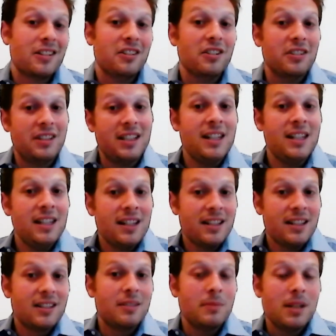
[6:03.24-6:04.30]
a little
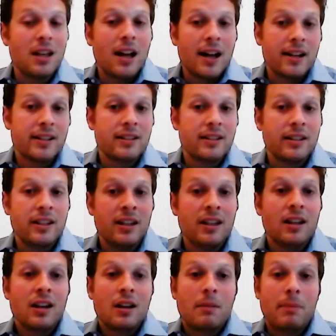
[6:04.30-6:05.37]
tedious to me,
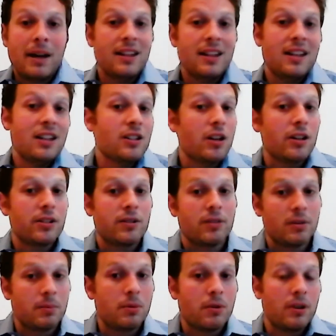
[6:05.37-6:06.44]
honestly, but I think he's also an
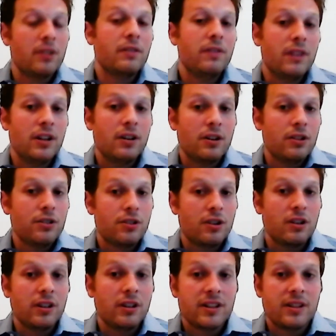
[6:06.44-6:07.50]
important figure in
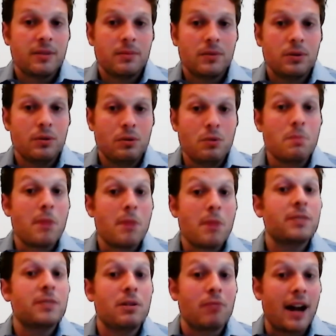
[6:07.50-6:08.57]
journalism who
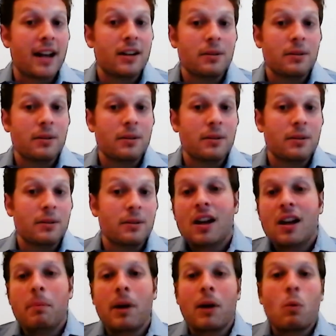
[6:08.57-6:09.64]
must be reckoned with.
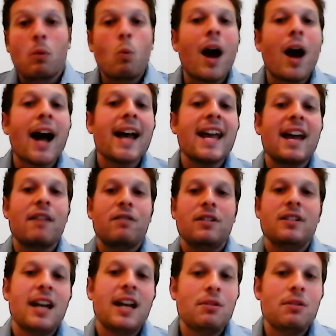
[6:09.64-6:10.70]
But why every
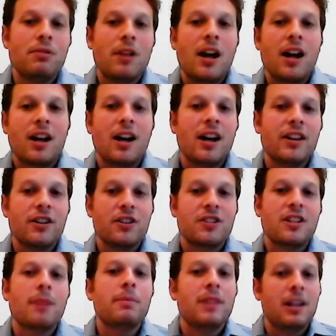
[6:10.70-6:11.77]
day you log on, there's
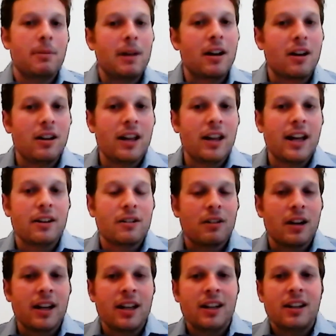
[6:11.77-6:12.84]
something about Glenn,
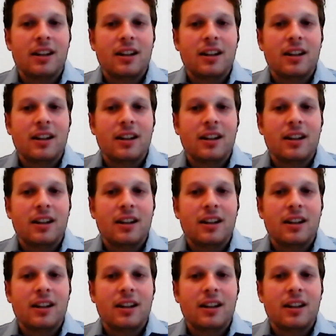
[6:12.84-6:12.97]
right?